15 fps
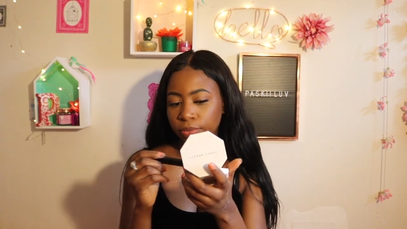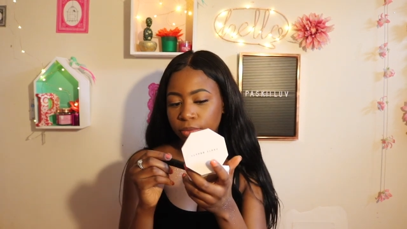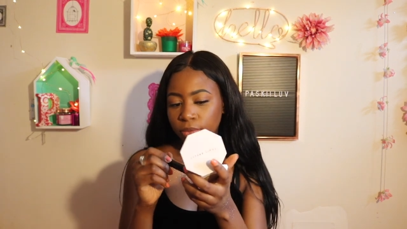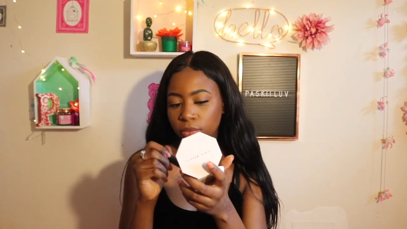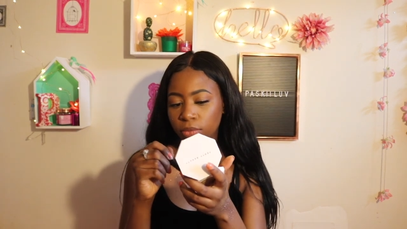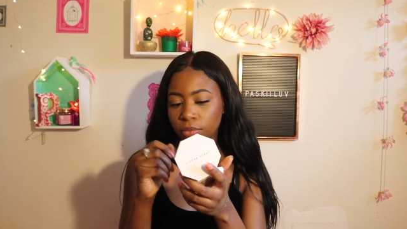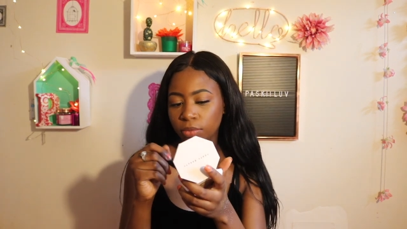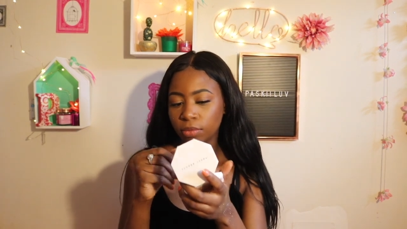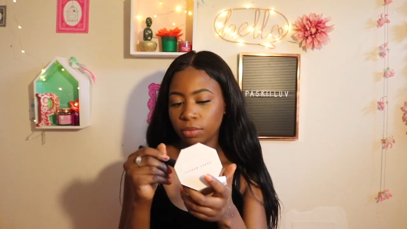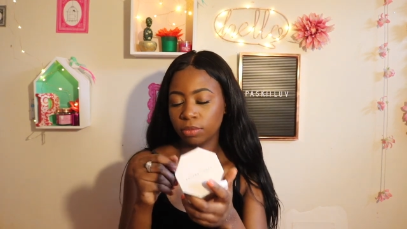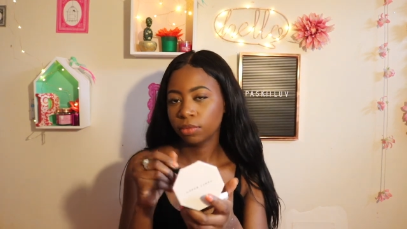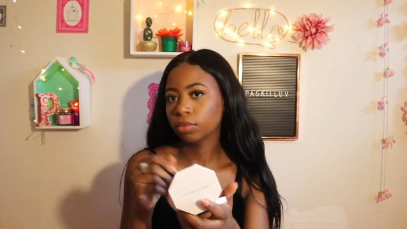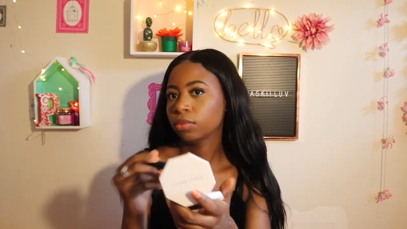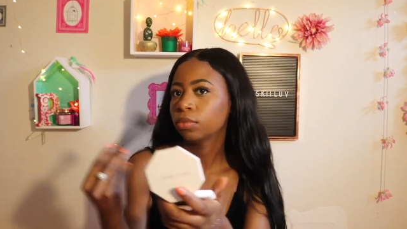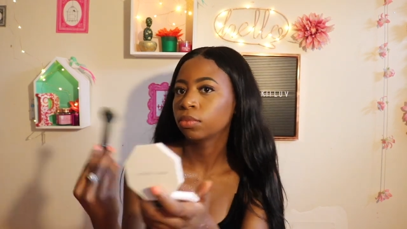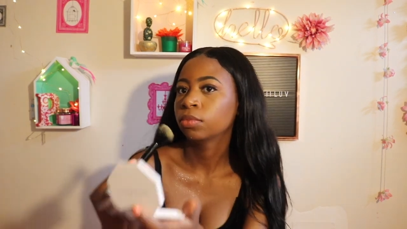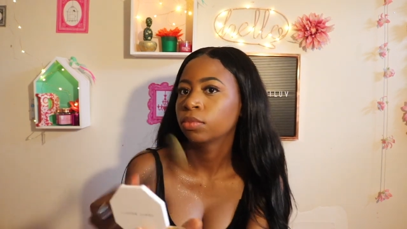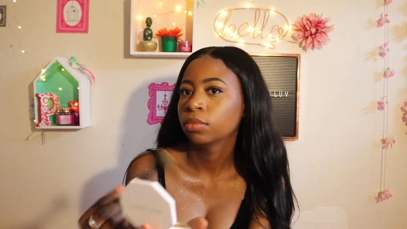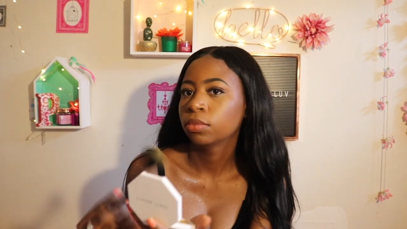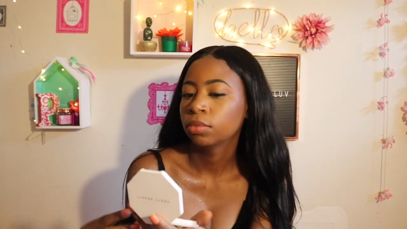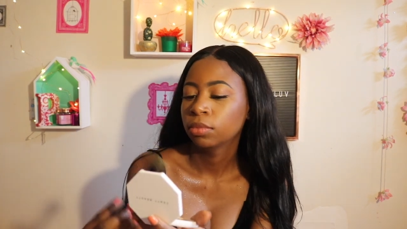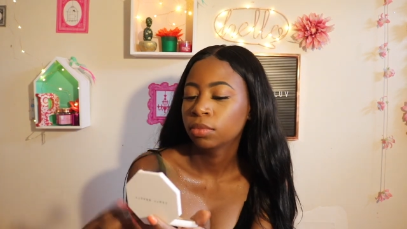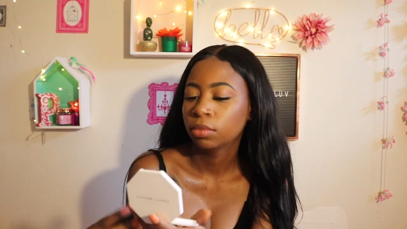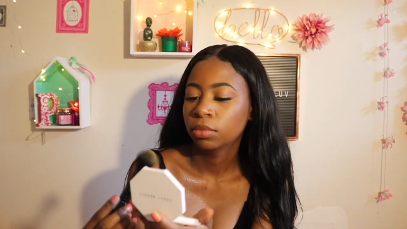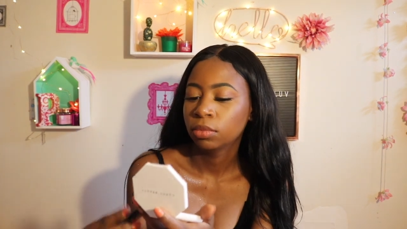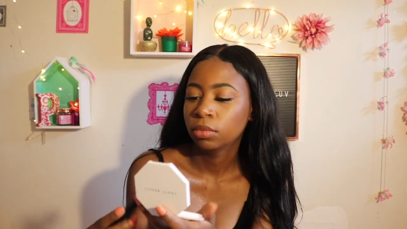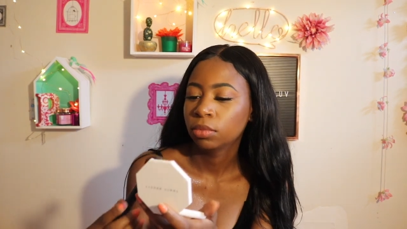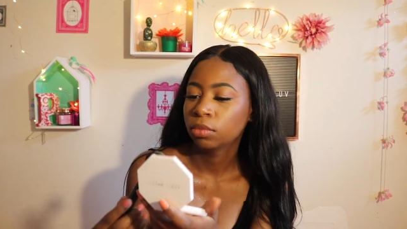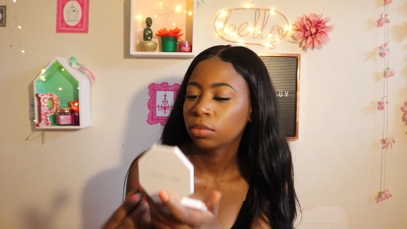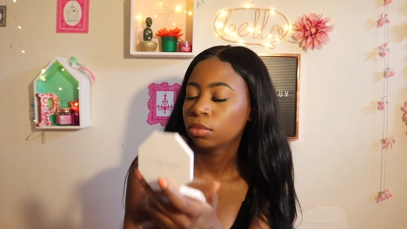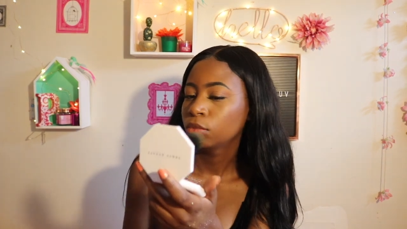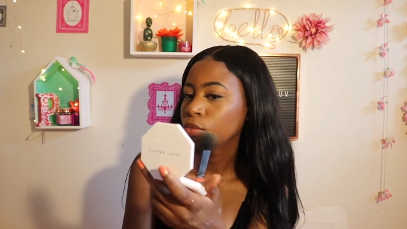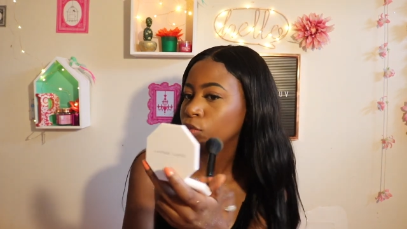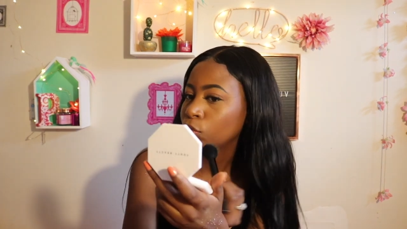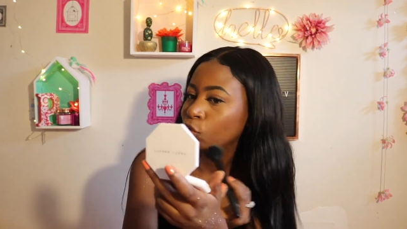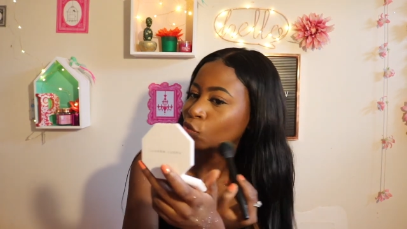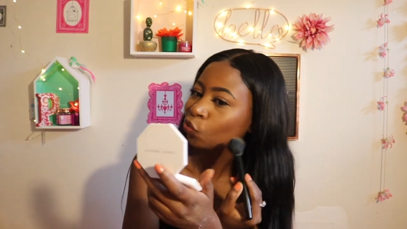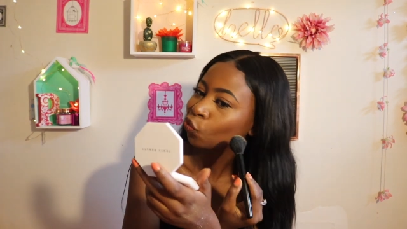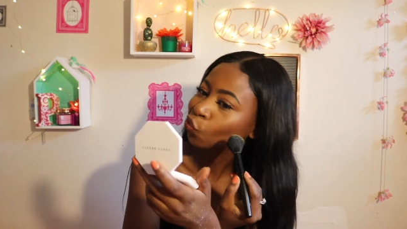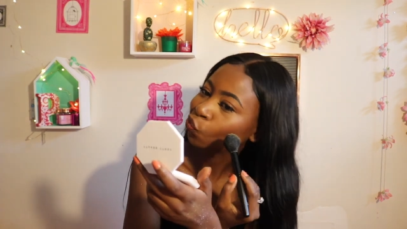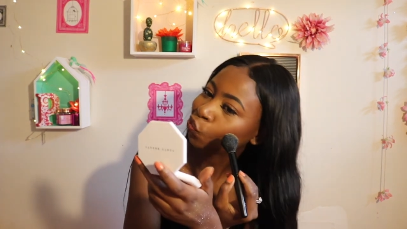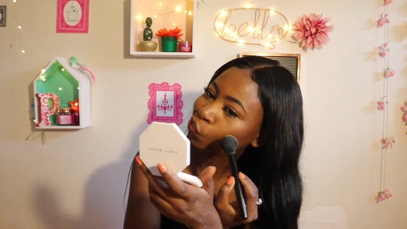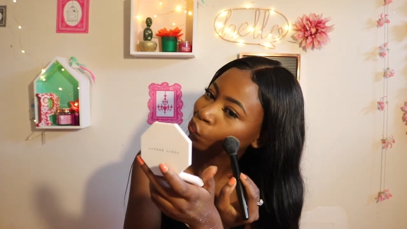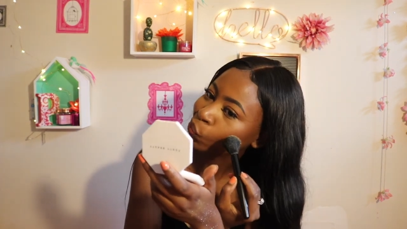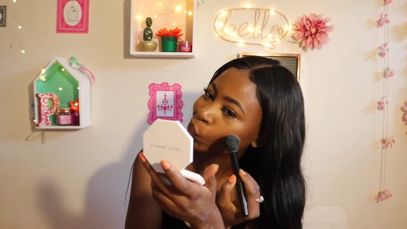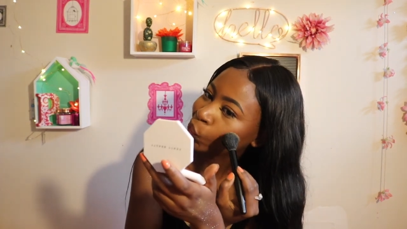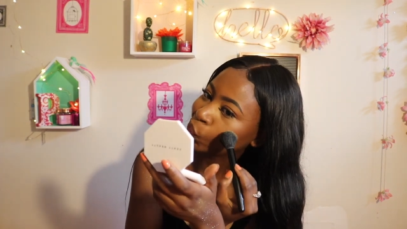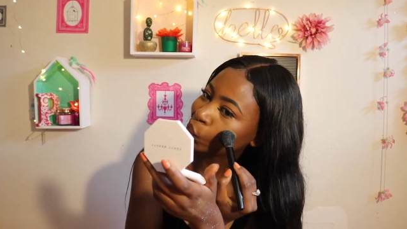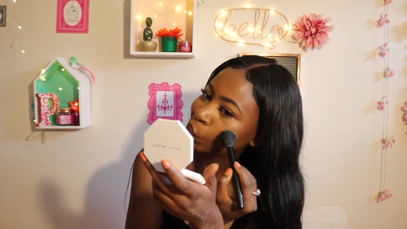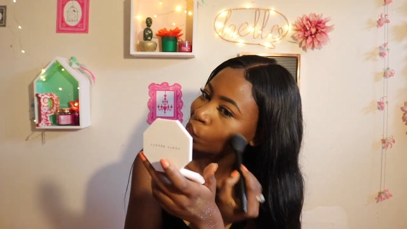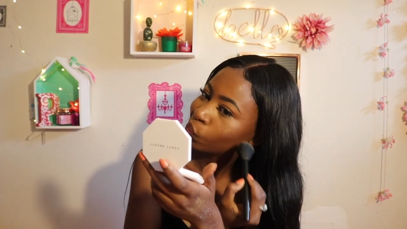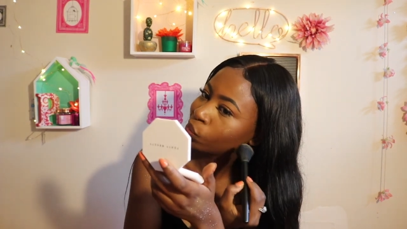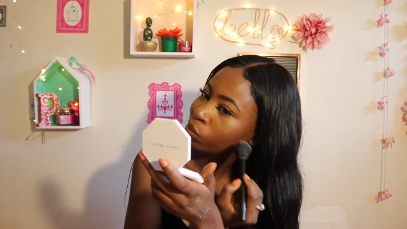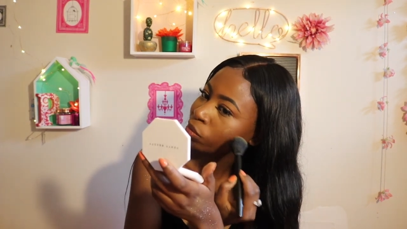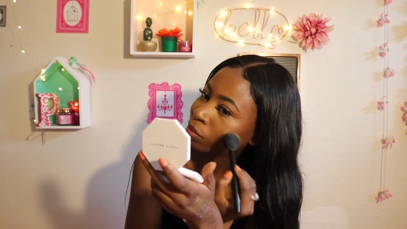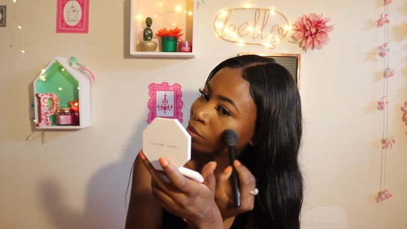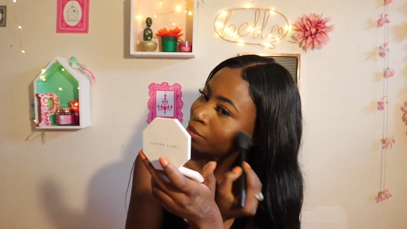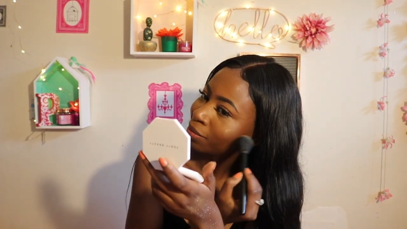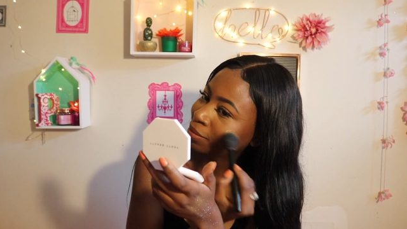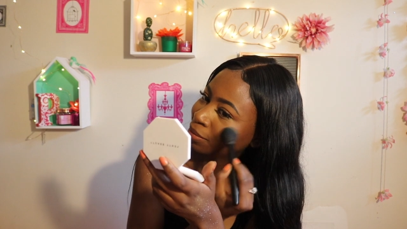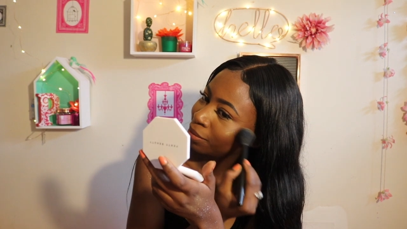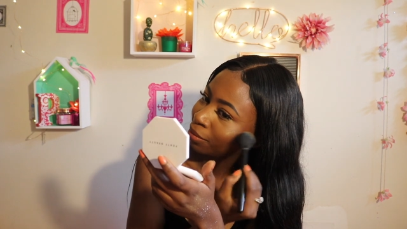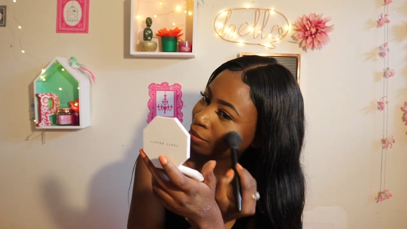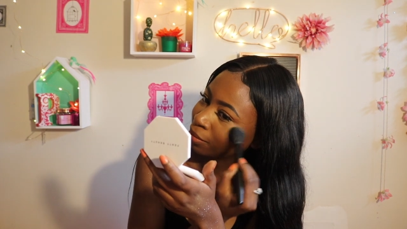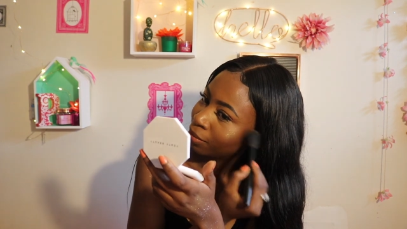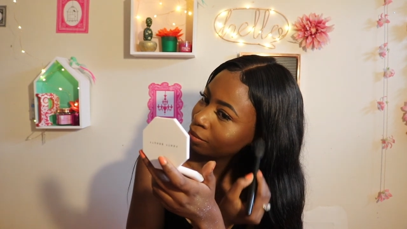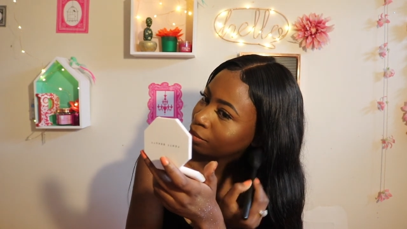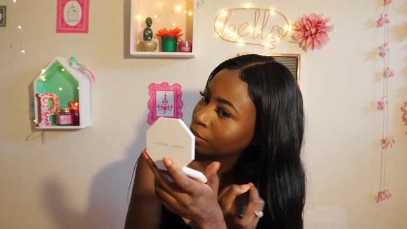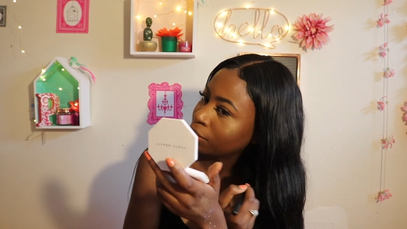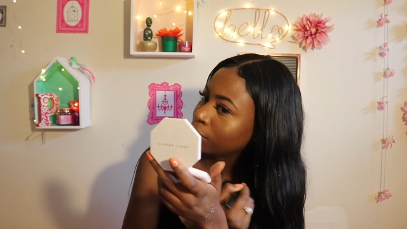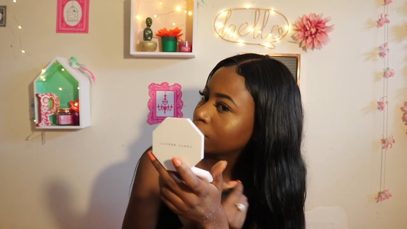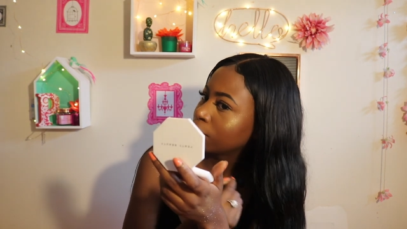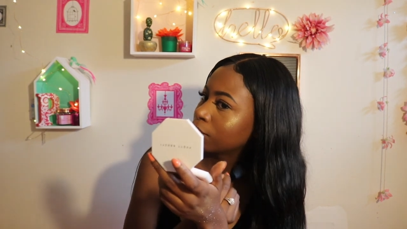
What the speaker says: No one is speaking in this clip.